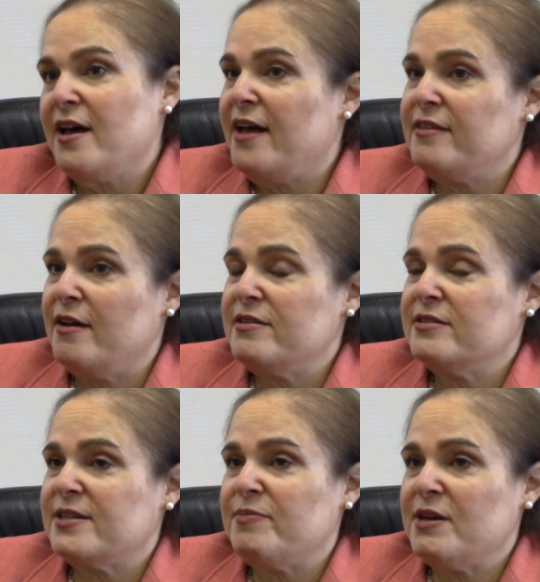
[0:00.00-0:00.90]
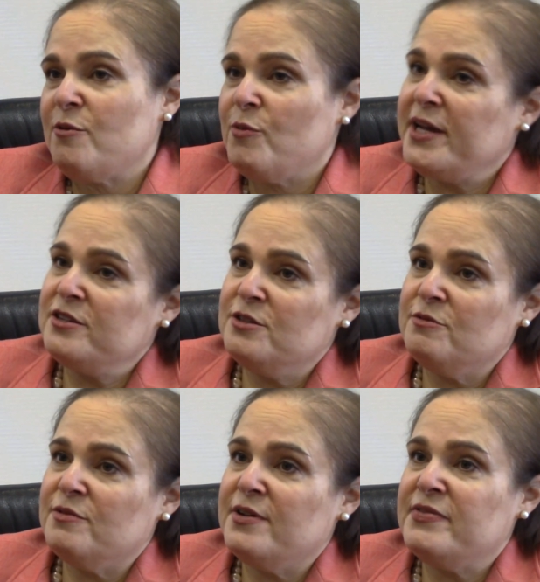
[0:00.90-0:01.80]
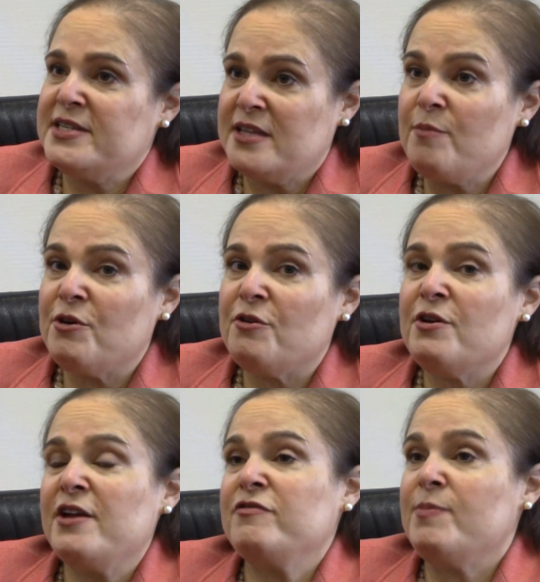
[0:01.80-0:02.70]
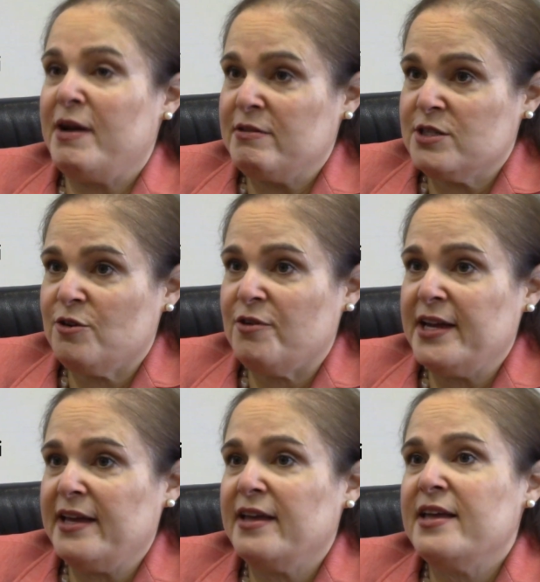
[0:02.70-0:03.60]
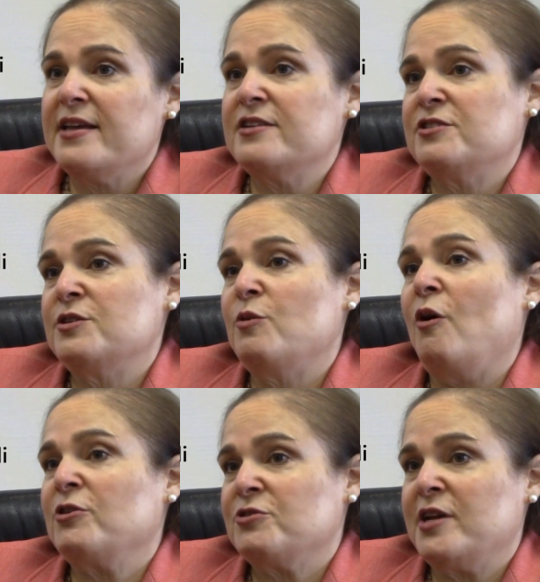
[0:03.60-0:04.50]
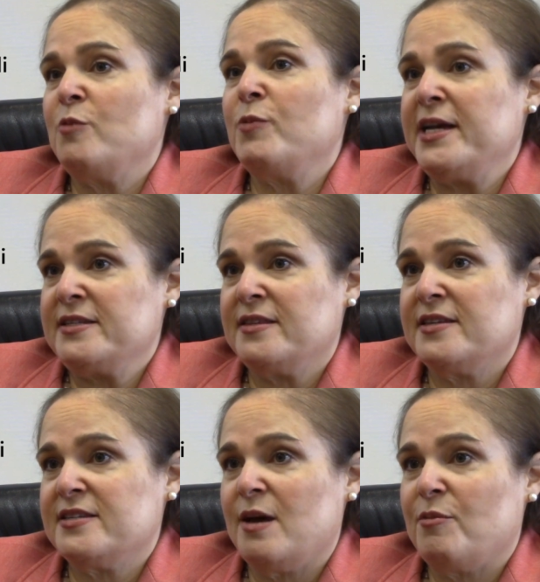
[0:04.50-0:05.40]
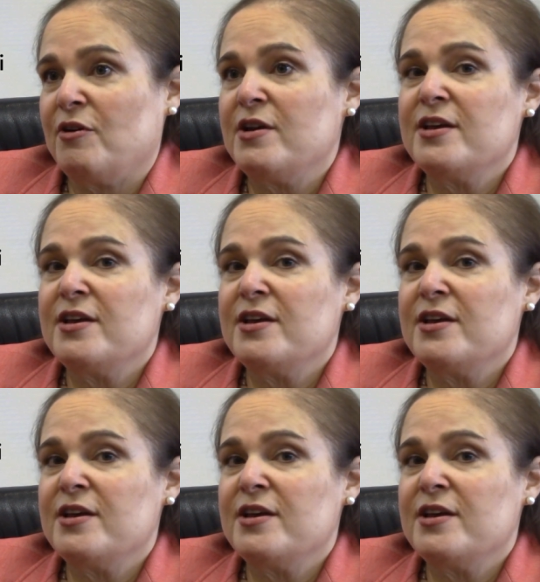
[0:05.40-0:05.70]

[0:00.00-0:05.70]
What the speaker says: And something we can do in the summer, if the parents agree, is to alternate weeks in the summer.